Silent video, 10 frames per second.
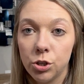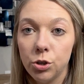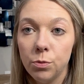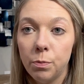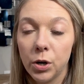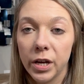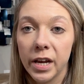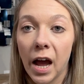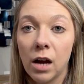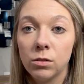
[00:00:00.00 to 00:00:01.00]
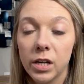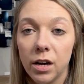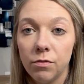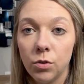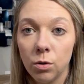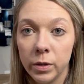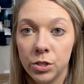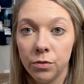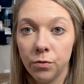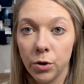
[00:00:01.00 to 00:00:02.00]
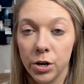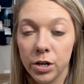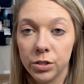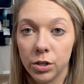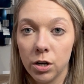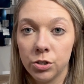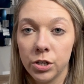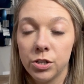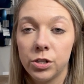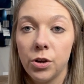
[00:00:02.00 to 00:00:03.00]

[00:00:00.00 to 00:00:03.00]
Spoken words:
to booking outside of Norwegian for your excursions.